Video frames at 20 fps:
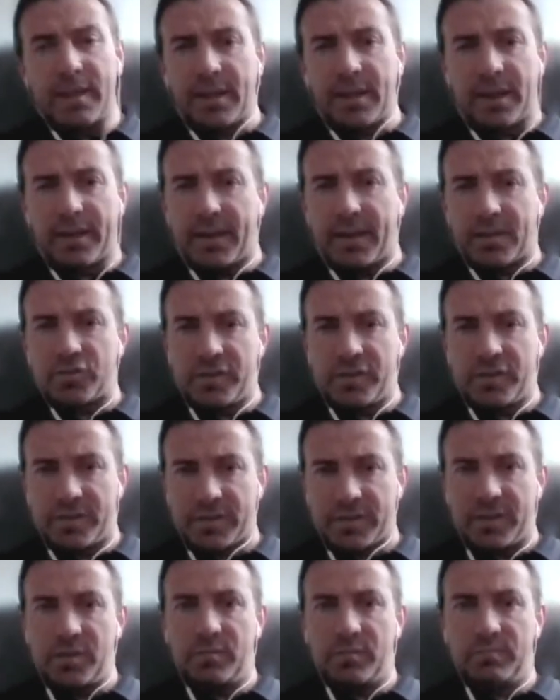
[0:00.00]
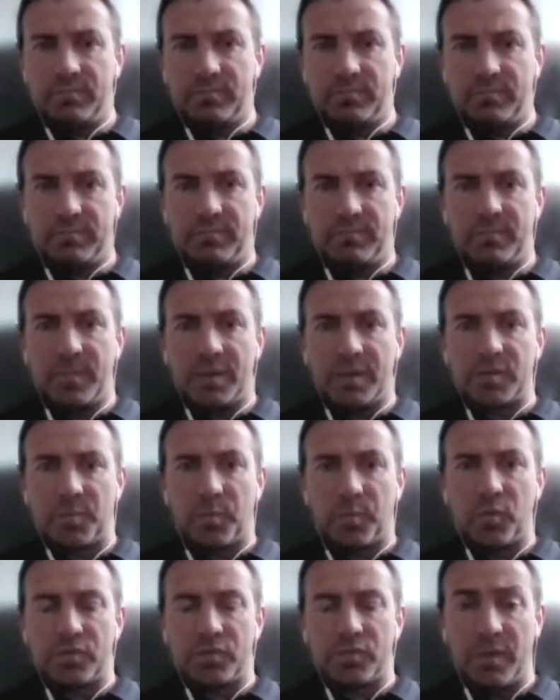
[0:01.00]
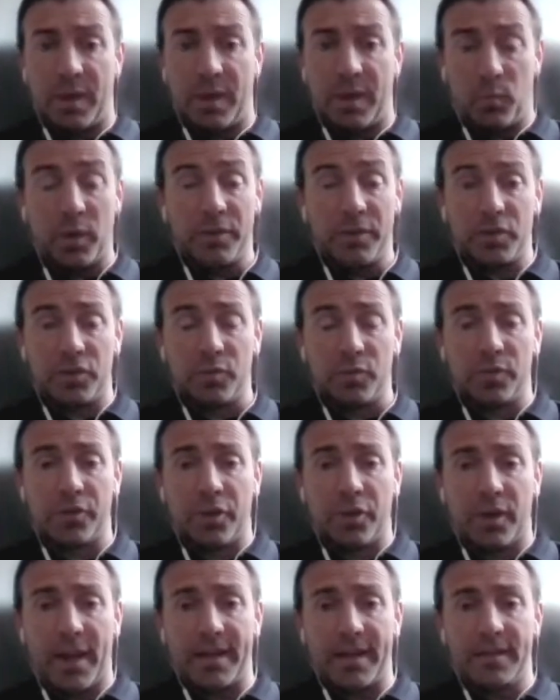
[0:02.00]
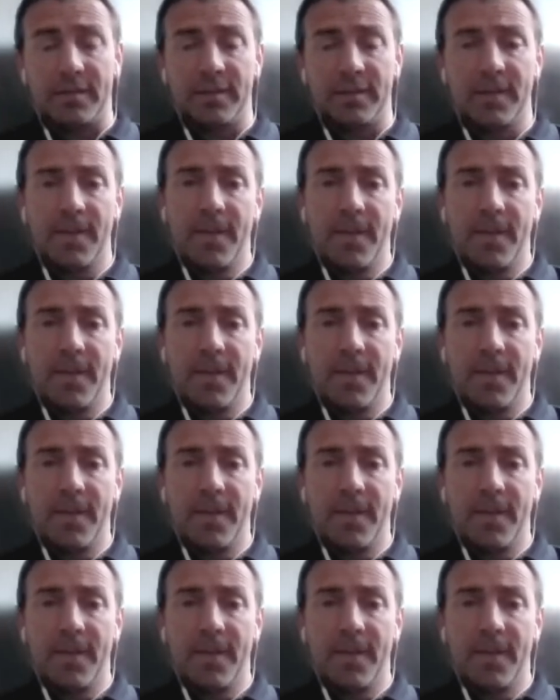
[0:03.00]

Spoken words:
you cannot actually see, as opposed to when you're doing it online.